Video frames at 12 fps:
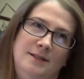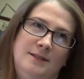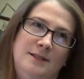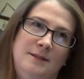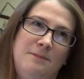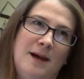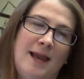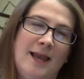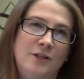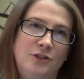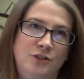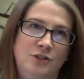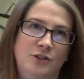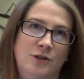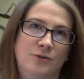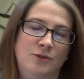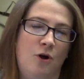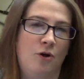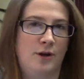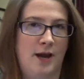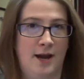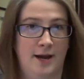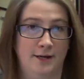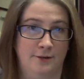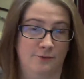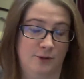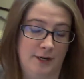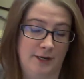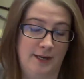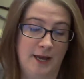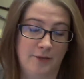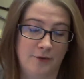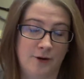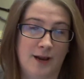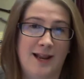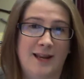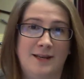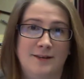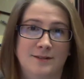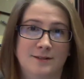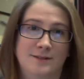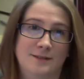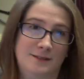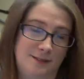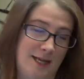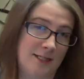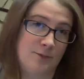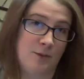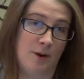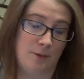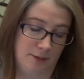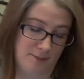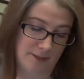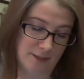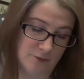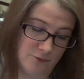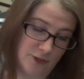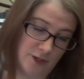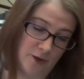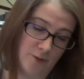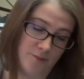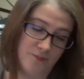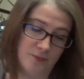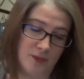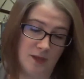See, my answer to those all kind of run together, and that's why I want to make this video.